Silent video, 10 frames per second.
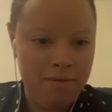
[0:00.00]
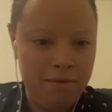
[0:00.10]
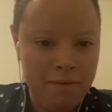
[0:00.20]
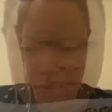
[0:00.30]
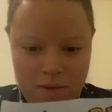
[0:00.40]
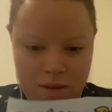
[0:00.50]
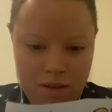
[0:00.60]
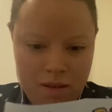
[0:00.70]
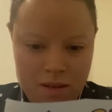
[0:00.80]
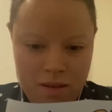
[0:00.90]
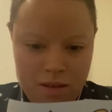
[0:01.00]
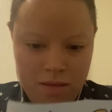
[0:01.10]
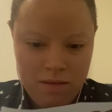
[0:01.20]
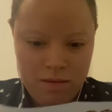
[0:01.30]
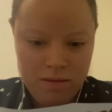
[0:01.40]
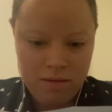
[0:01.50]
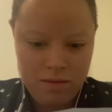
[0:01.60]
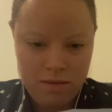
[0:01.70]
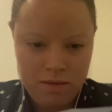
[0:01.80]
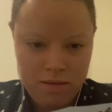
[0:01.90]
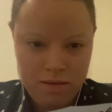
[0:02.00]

No one is speaking in this clip.